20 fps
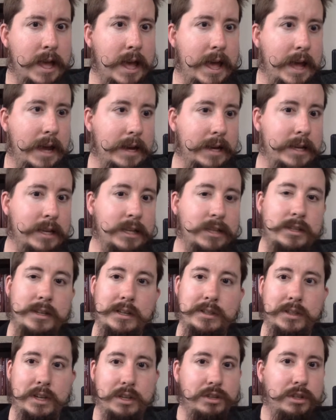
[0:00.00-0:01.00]
And he just does
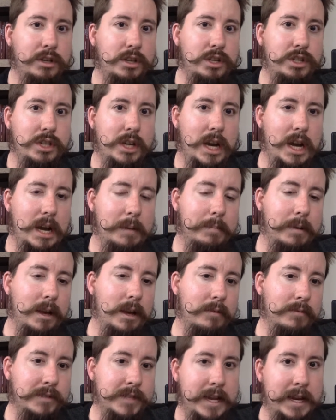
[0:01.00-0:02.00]
such a good job
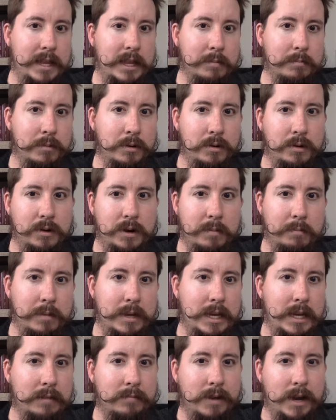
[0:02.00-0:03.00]
of setting the mood and
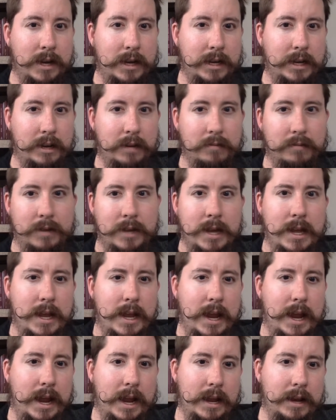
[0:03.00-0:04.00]
being evocative
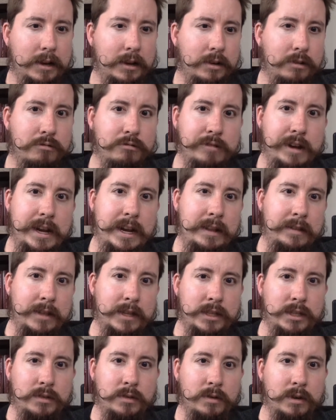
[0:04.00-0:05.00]
and creating this
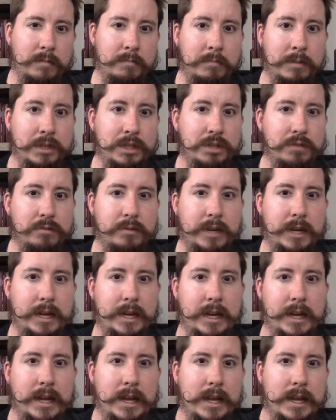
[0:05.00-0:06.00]
sort of
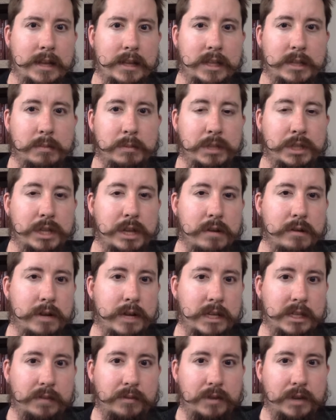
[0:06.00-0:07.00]
mystery, this
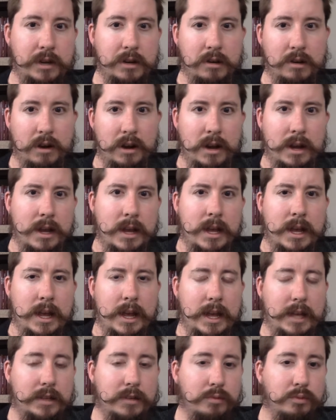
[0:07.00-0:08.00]
mysterious fear.
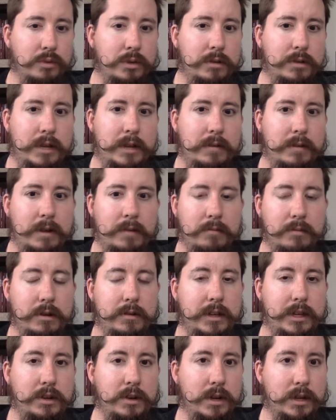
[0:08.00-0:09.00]
It's a really,
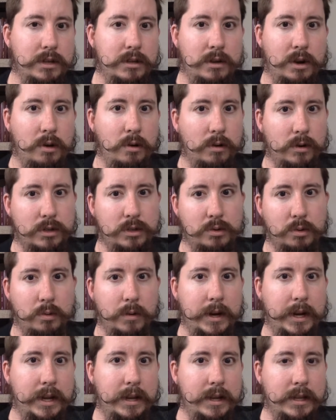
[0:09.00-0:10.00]
really good horror
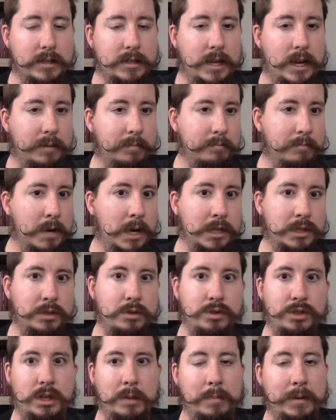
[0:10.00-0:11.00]
story. It's not
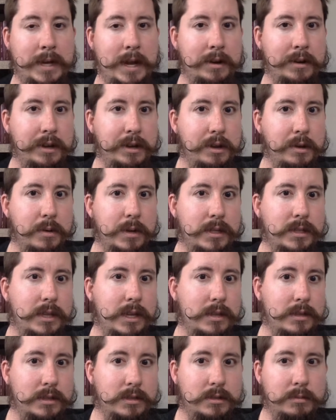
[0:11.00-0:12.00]
monsters jumping out at you. It's,
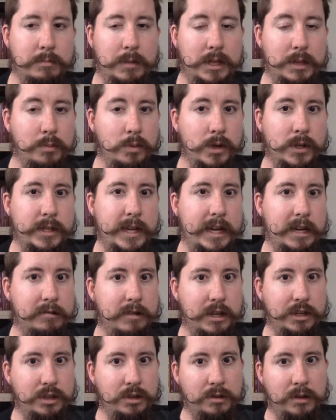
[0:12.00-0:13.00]
it's much more
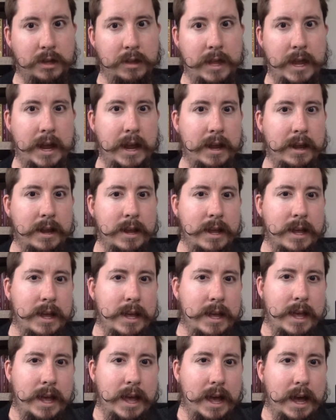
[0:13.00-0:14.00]
psychological than that.
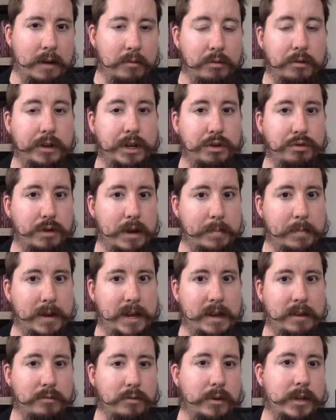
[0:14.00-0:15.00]
Uh, really
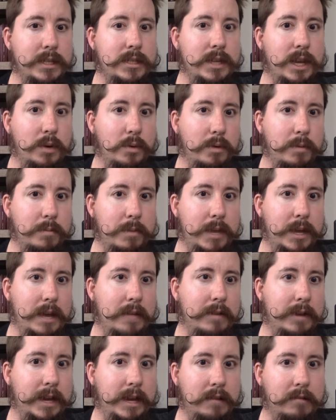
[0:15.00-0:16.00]
creepy. It really stuck with me. I
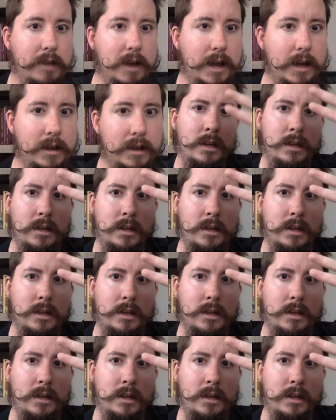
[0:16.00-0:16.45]
like it a lot.